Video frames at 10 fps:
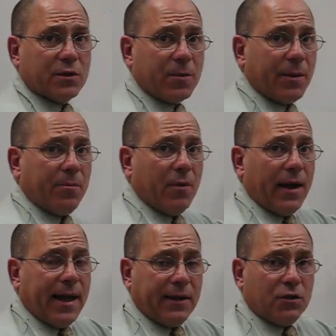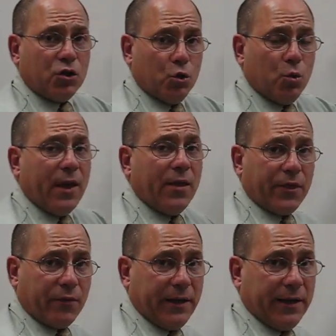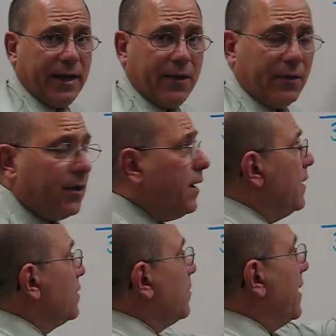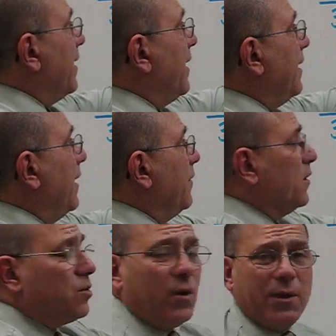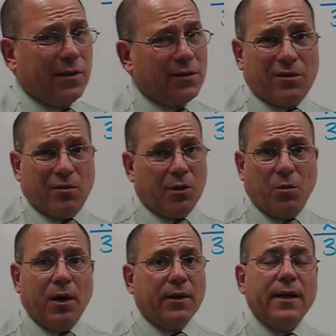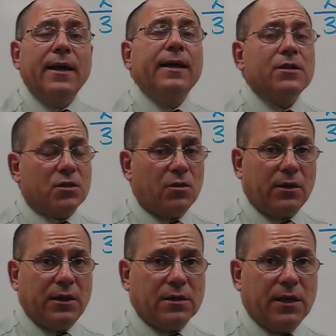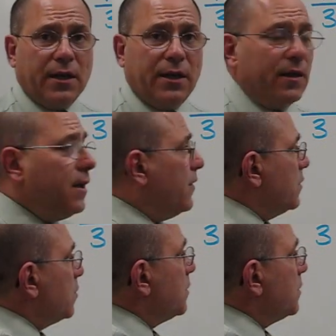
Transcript: was by adding 2 and 3 together. So we had 11 and 20, we get 31. Certainly is not it. This